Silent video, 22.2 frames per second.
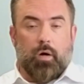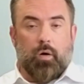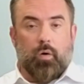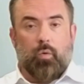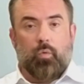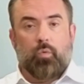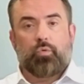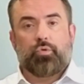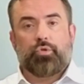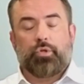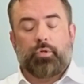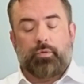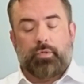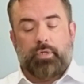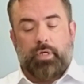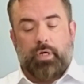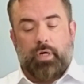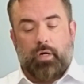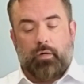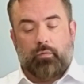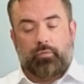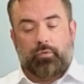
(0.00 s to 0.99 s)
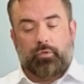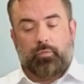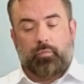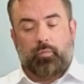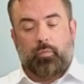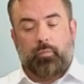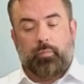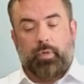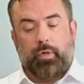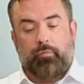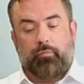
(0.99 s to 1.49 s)
All duty holders will
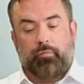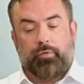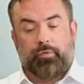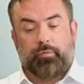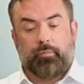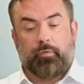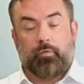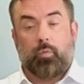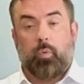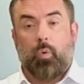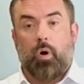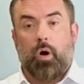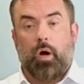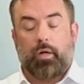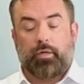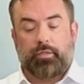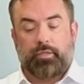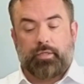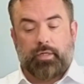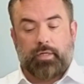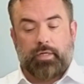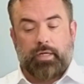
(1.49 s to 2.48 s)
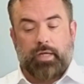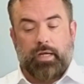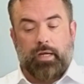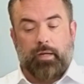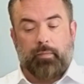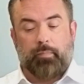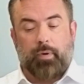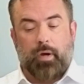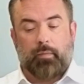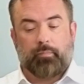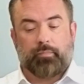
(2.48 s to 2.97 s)
be required to
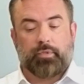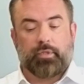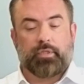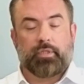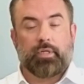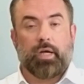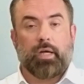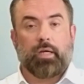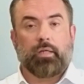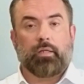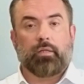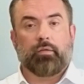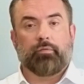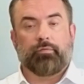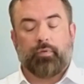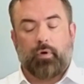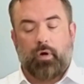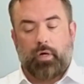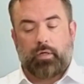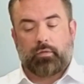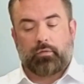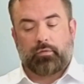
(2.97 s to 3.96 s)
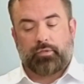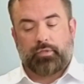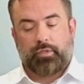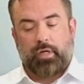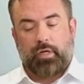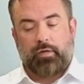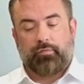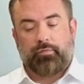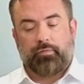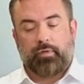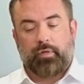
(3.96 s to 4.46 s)
keep up to date the vital
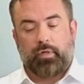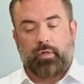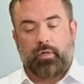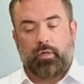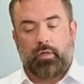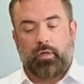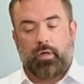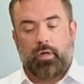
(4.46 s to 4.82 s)
safety